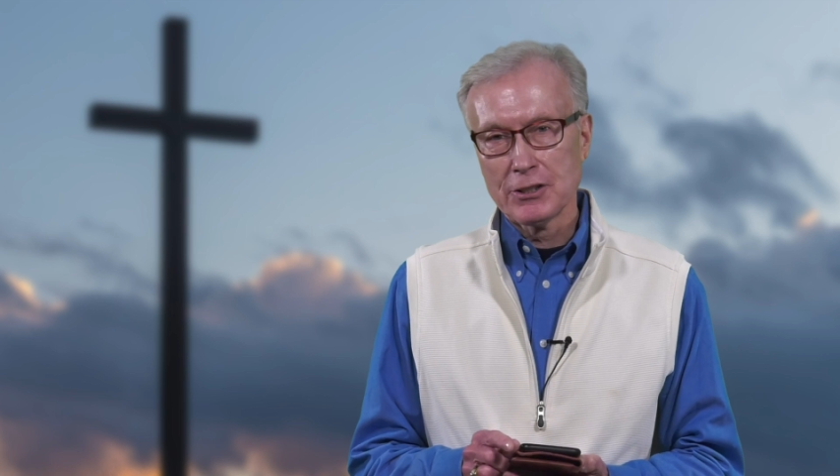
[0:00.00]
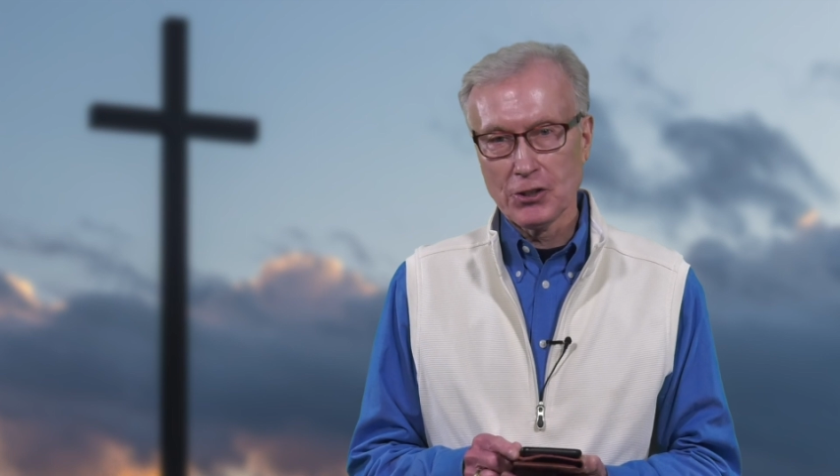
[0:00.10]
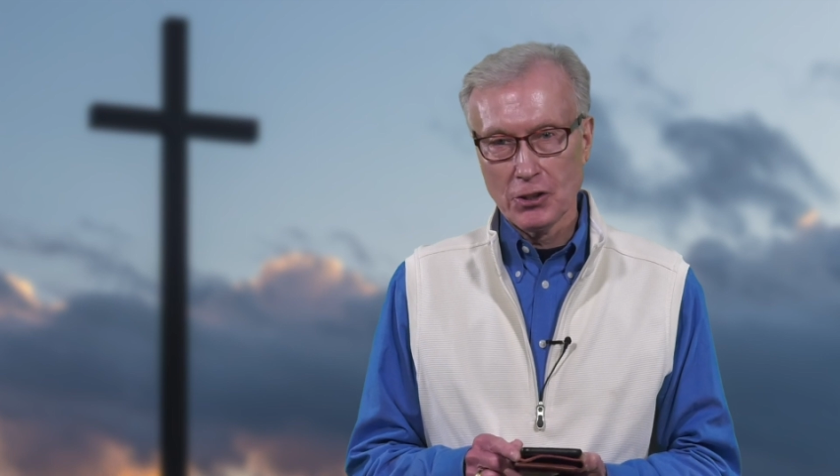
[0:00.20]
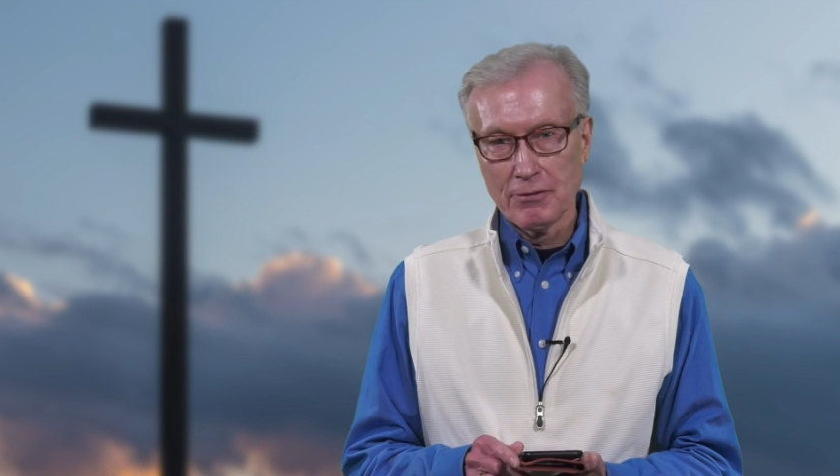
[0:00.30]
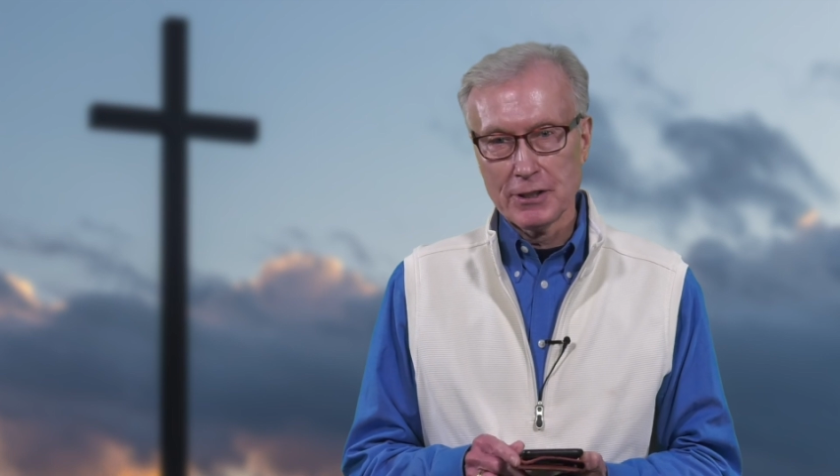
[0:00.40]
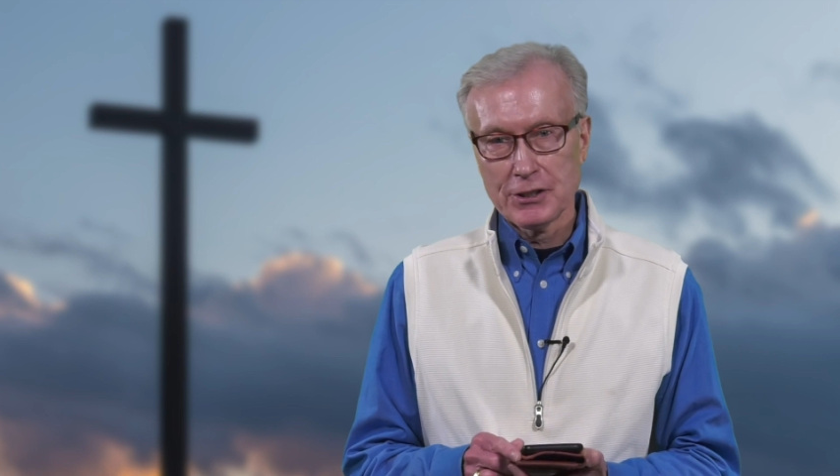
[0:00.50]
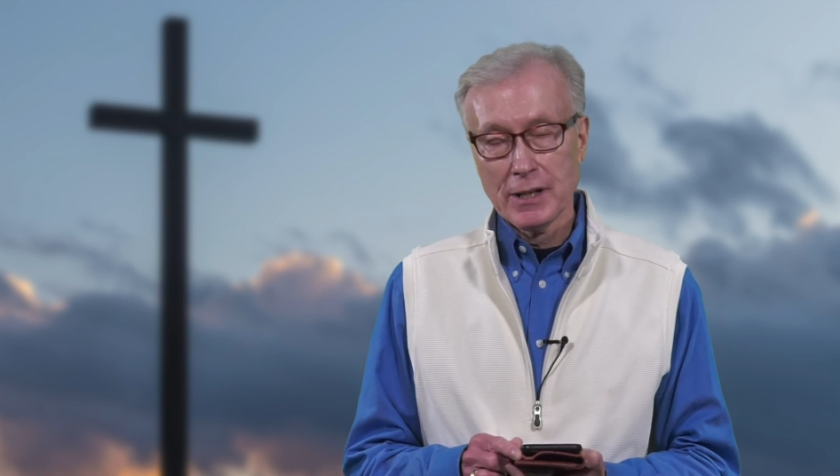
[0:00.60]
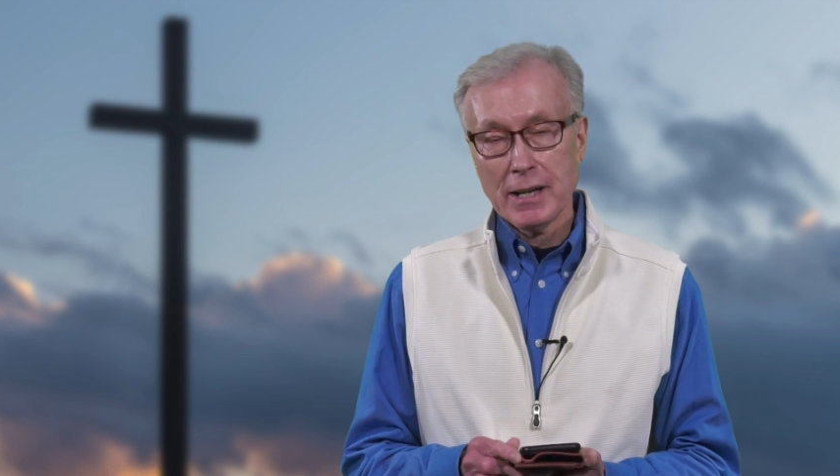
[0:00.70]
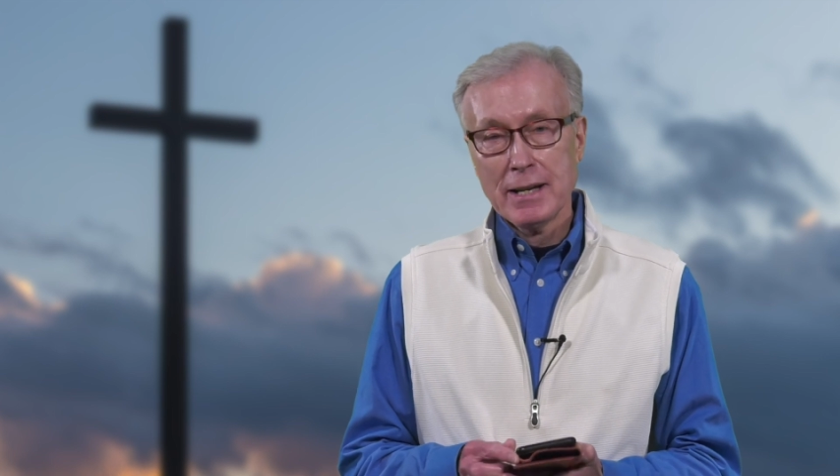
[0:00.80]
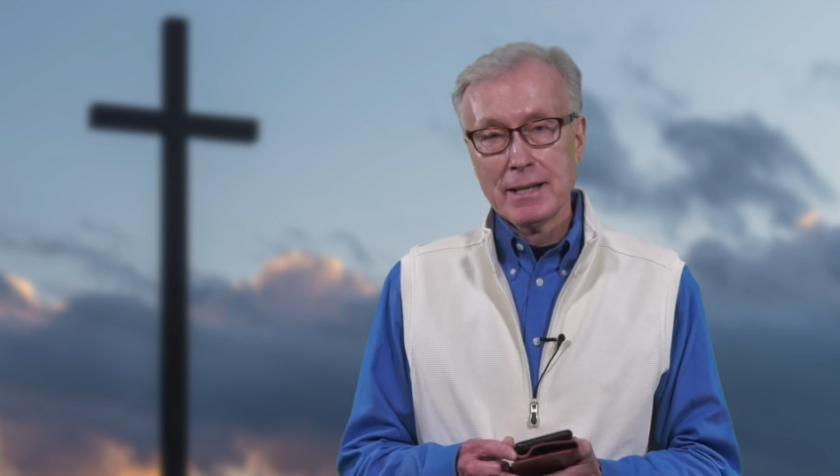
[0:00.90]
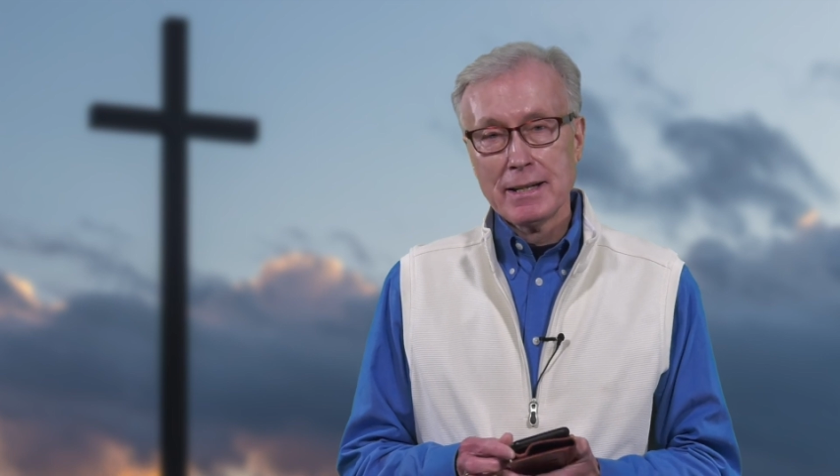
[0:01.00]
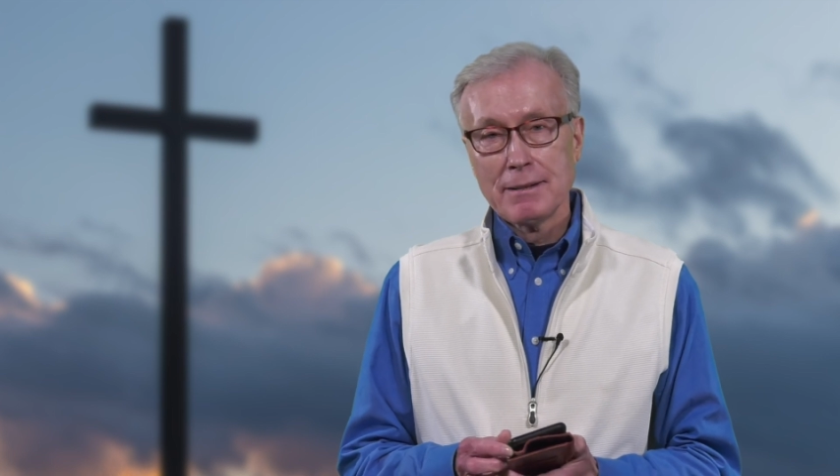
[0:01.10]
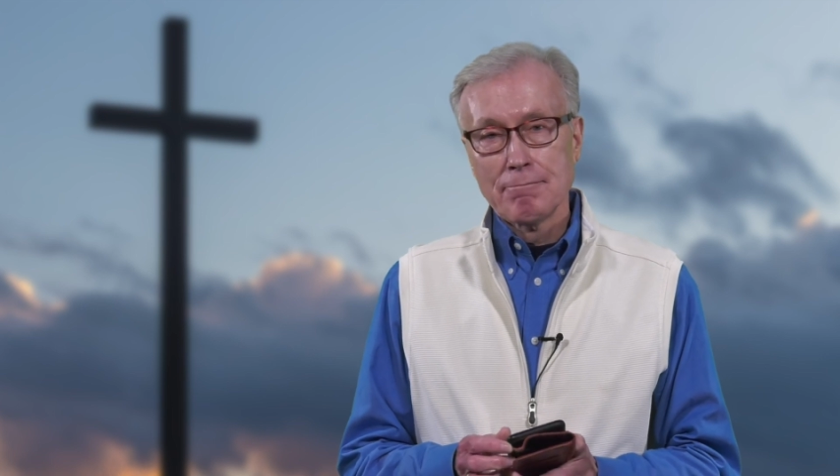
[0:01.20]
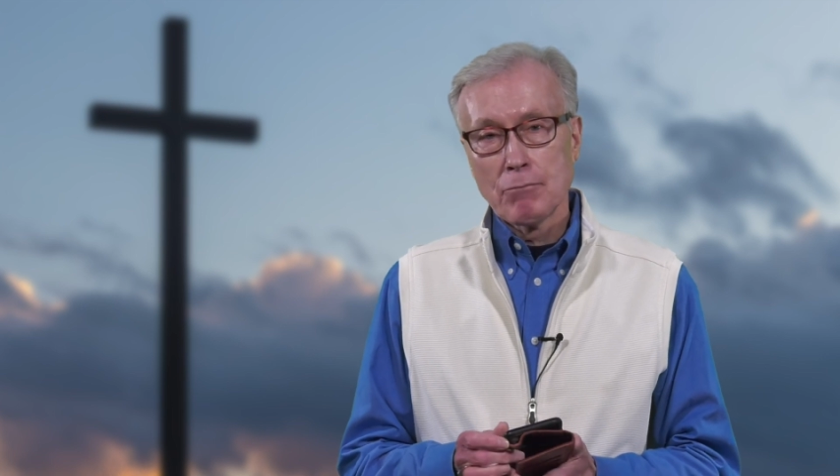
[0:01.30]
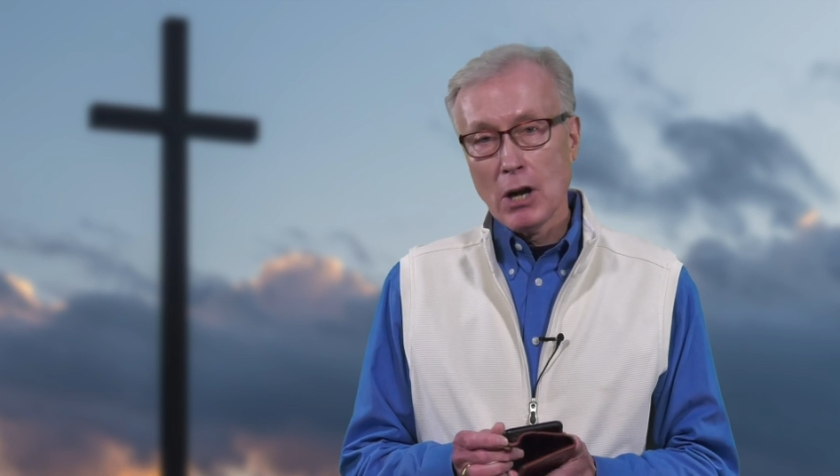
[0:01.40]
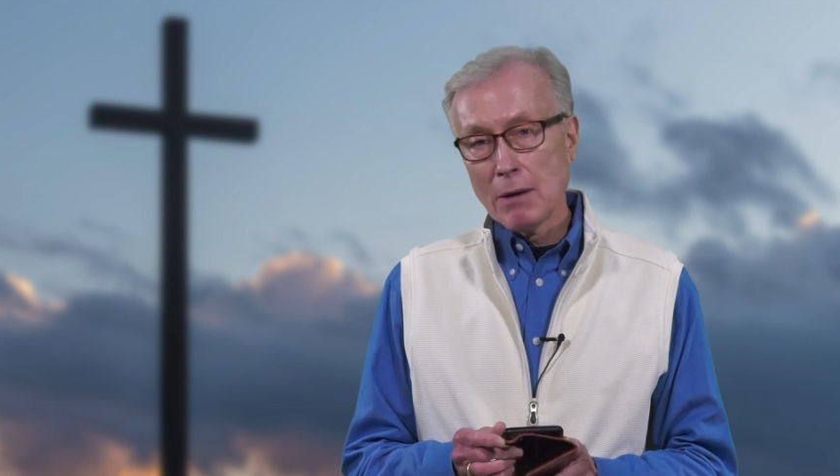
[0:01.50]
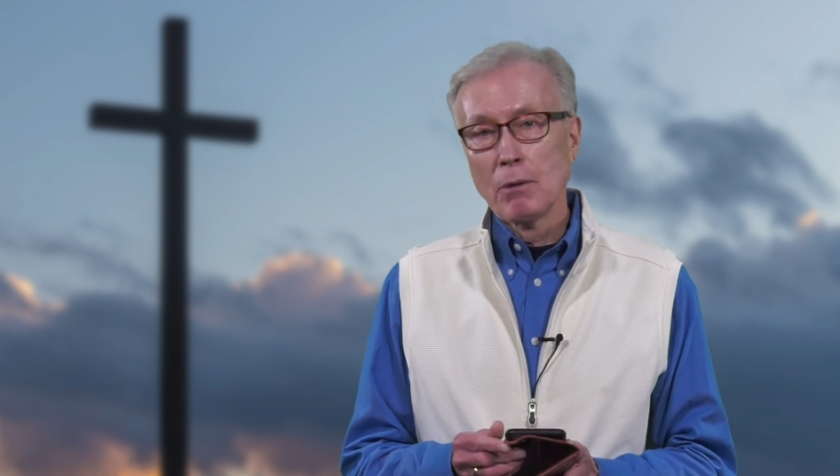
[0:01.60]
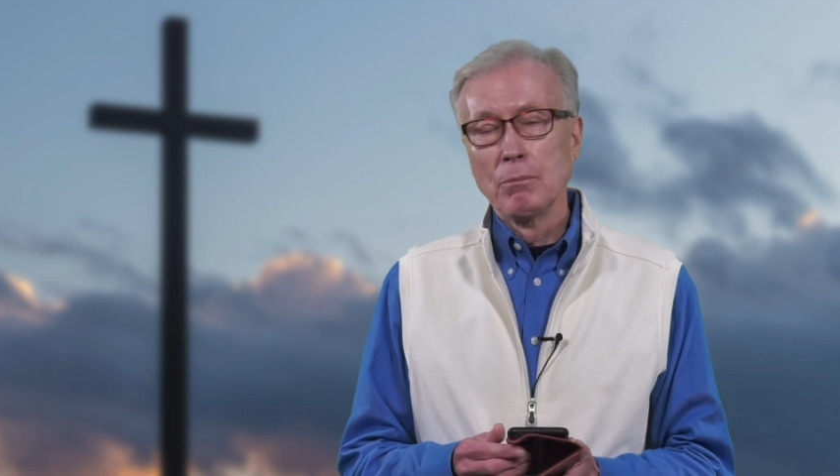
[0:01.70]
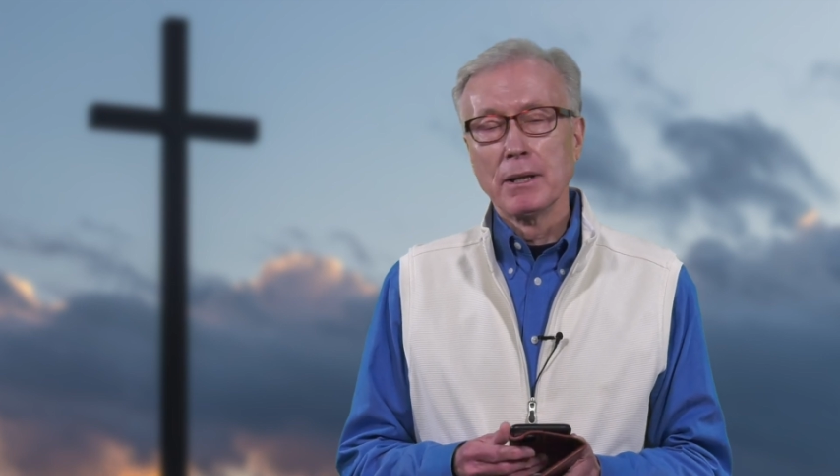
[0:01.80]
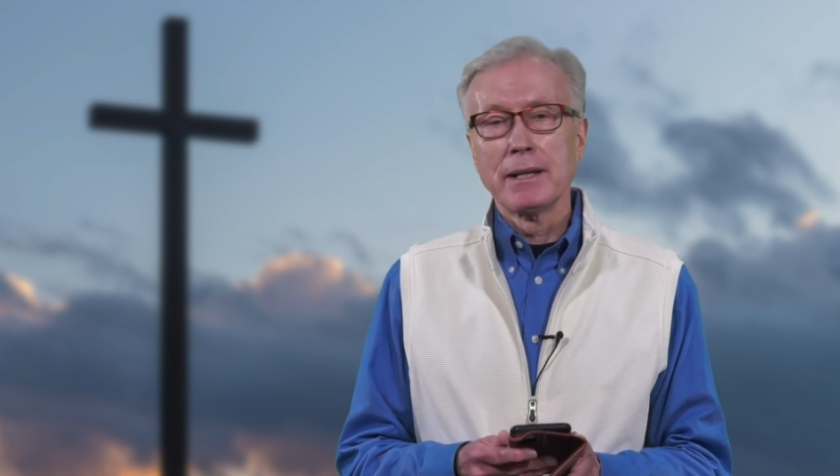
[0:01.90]
service,
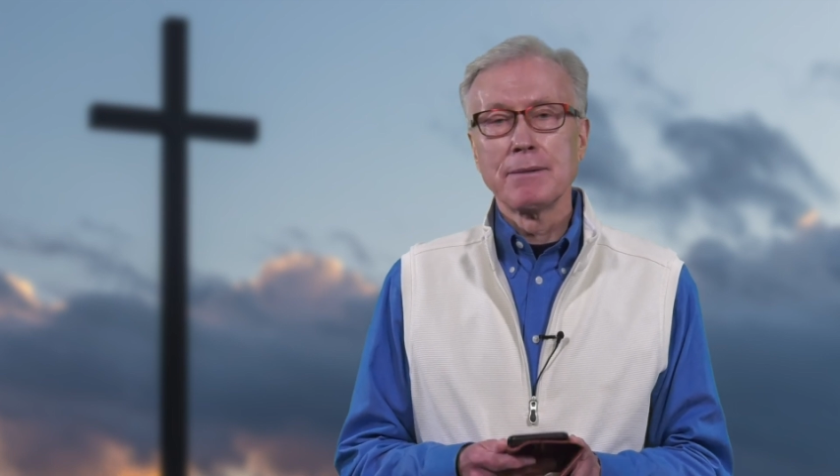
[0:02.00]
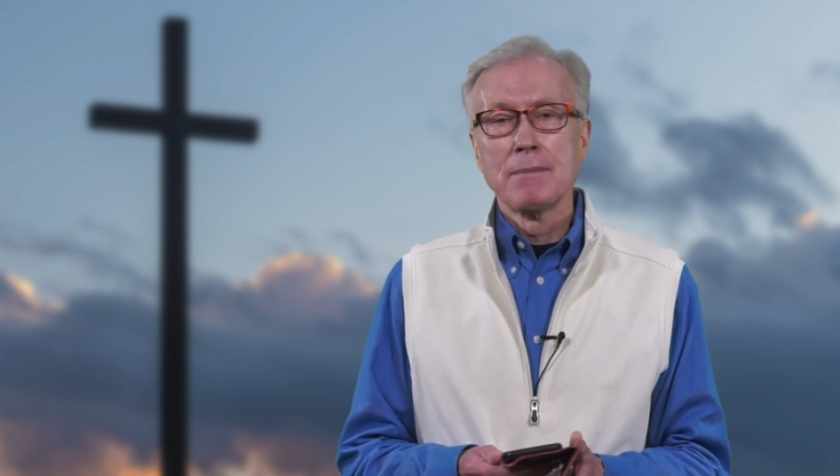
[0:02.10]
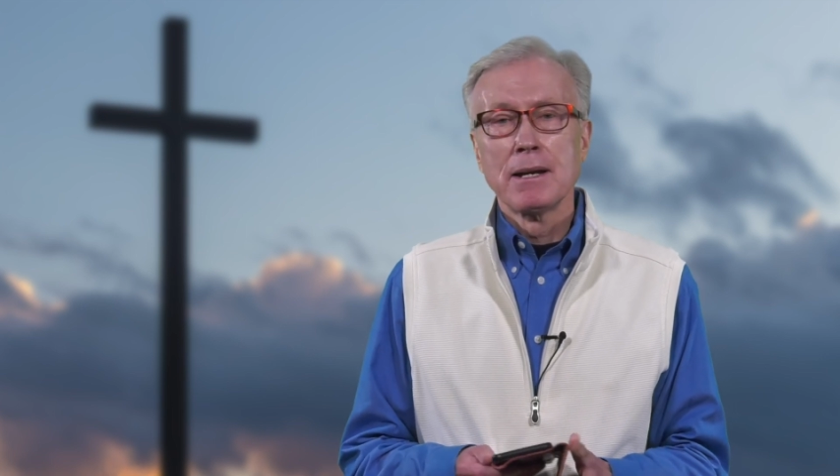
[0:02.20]
probably